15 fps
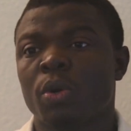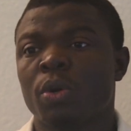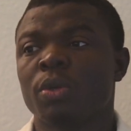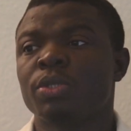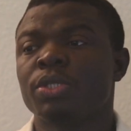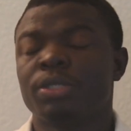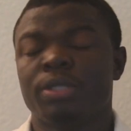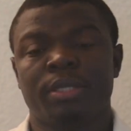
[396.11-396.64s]

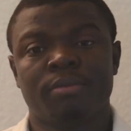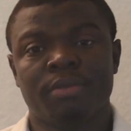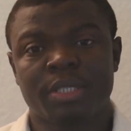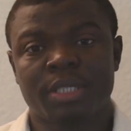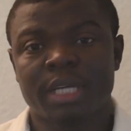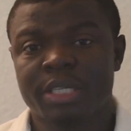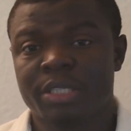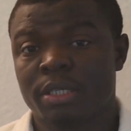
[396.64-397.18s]
or the
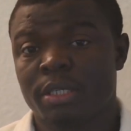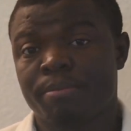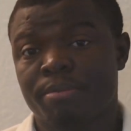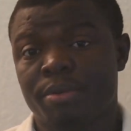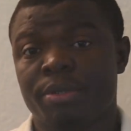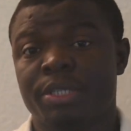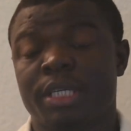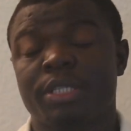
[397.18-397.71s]
research and the
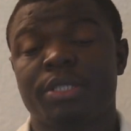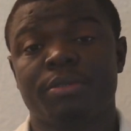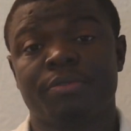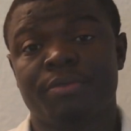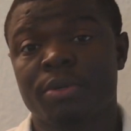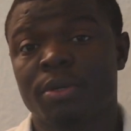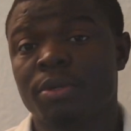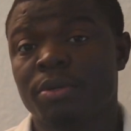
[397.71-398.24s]
projects
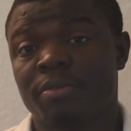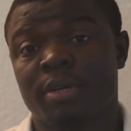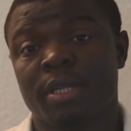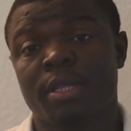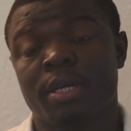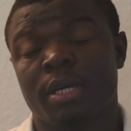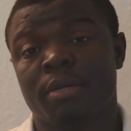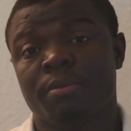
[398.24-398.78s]
you've done
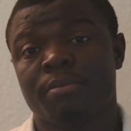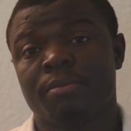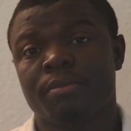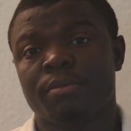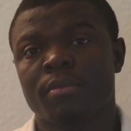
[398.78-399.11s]
over time.